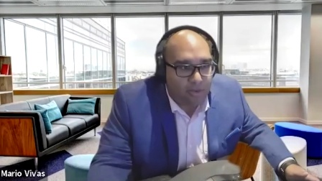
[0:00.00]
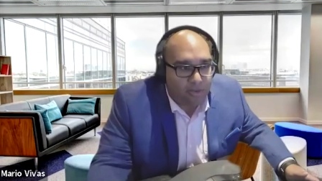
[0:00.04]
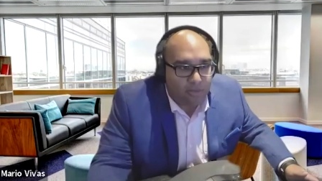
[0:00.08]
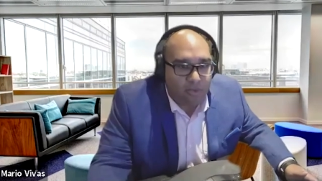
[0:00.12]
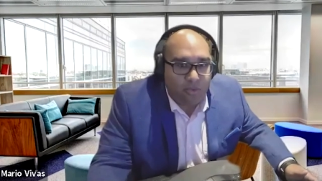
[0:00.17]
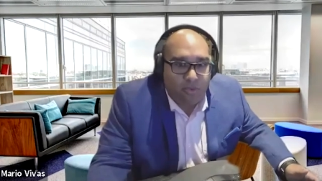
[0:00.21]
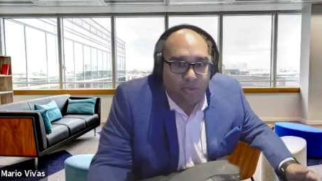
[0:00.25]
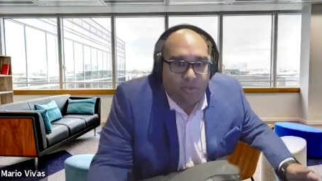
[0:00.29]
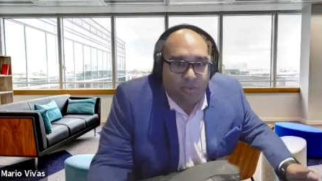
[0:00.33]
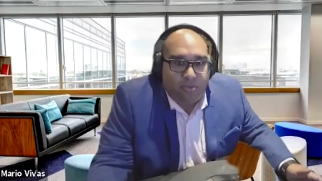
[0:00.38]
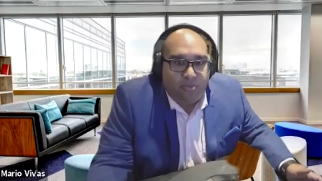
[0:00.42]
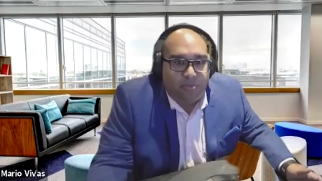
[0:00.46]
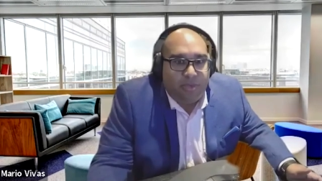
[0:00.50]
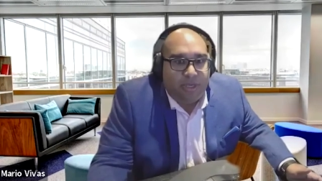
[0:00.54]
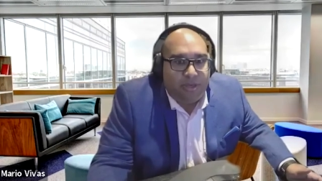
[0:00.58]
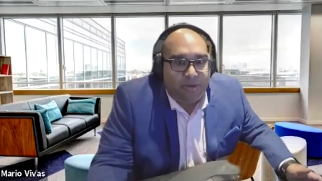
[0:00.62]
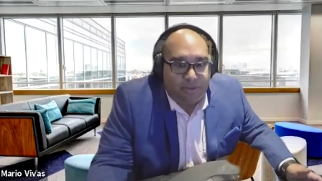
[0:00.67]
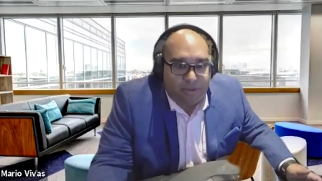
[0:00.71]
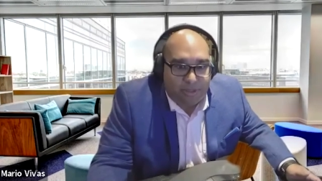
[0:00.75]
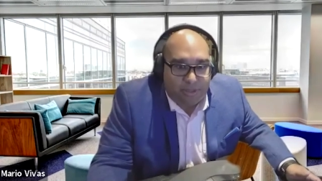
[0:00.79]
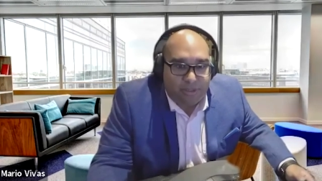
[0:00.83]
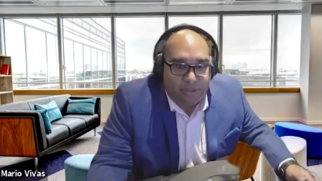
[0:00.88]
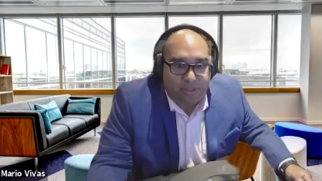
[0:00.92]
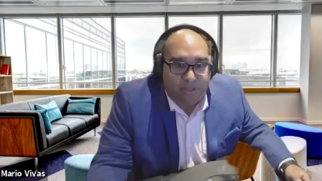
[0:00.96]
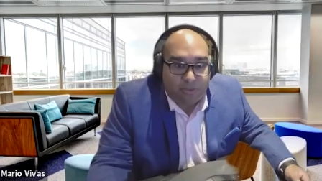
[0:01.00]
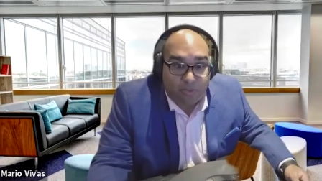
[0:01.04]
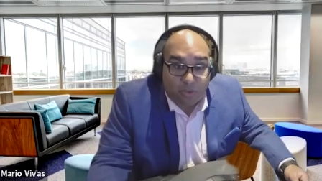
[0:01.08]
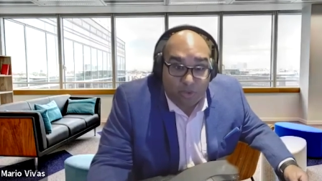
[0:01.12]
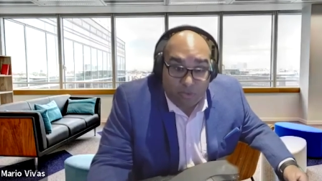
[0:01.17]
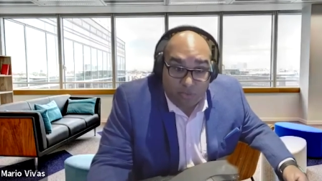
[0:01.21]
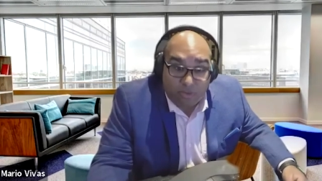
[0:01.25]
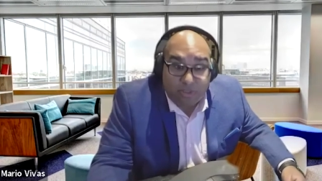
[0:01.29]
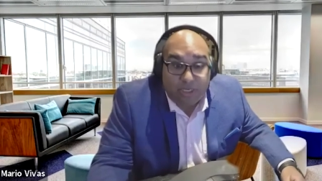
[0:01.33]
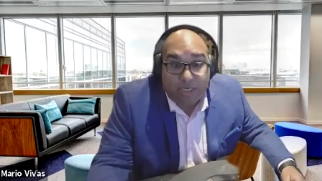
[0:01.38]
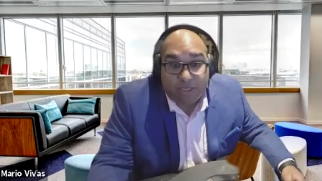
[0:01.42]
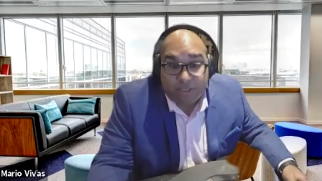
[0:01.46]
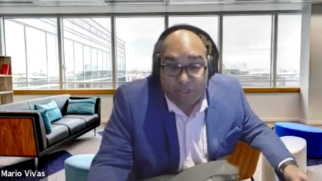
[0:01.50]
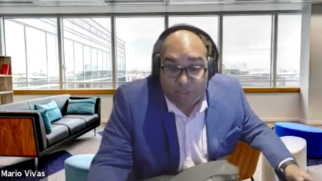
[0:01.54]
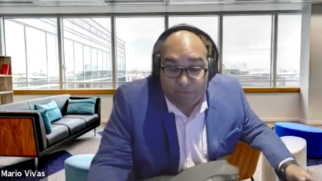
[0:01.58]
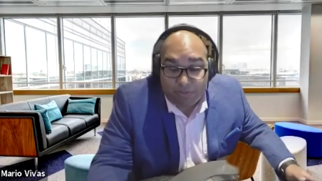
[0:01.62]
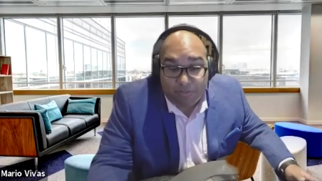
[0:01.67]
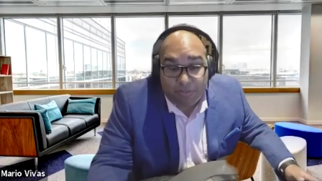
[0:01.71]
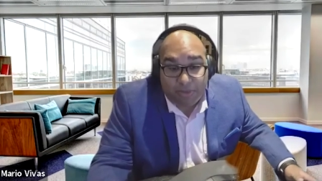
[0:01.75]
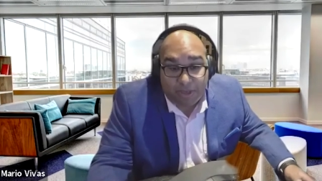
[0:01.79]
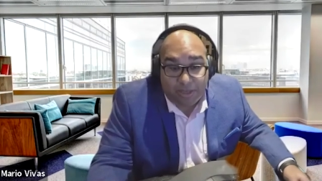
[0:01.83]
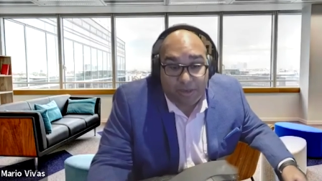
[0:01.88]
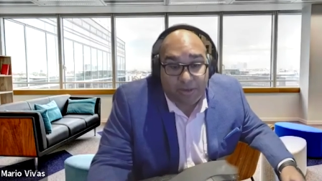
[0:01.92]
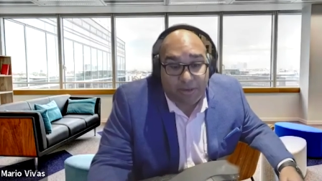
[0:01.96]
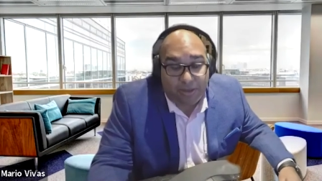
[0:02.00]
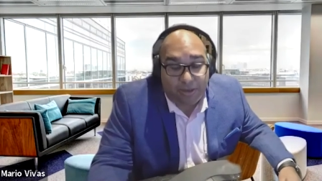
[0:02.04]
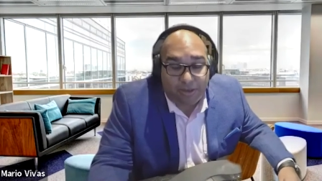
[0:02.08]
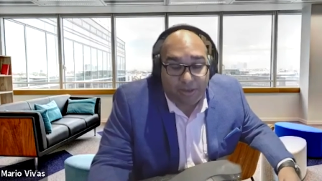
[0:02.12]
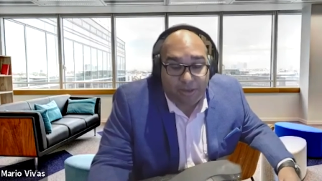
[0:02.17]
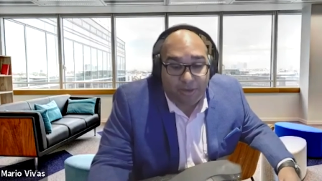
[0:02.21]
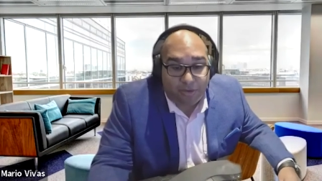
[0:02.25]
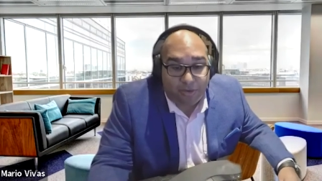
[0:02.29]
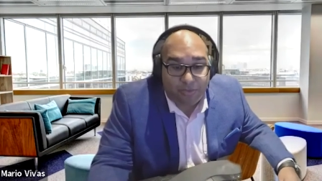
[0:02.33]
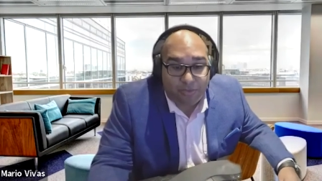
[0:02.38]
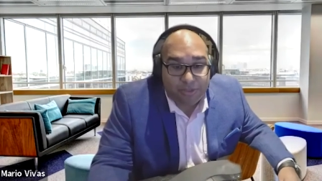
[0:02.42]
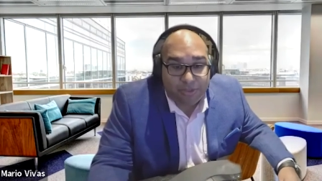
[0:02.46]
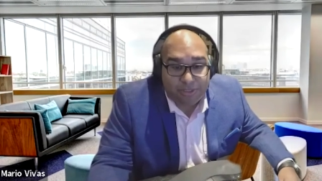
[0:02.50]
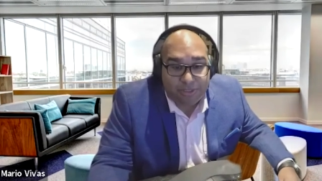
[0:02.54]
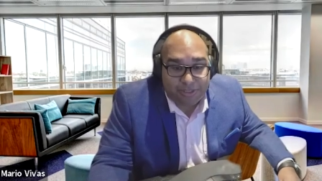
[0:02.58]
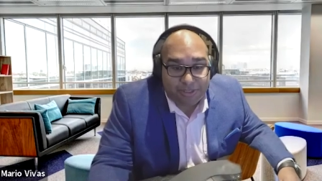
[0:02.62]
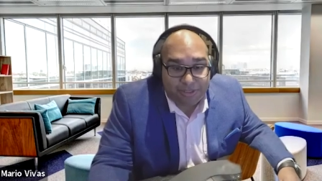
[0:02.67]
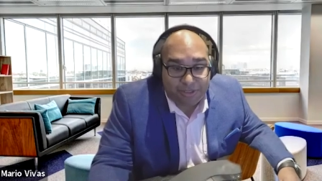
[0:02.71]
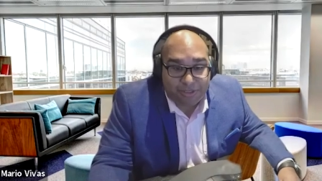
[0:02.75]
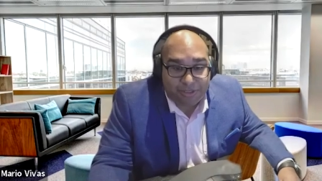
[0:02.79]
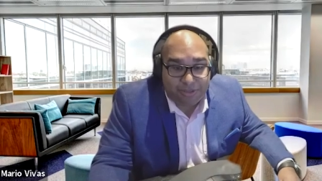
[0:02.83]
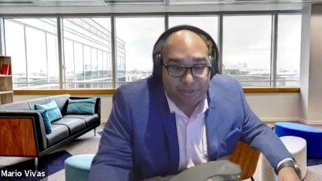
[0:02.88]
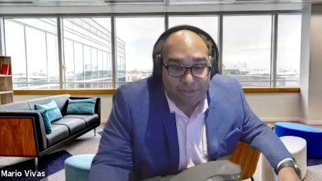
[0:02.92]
who who better than someone who's actually been in your position?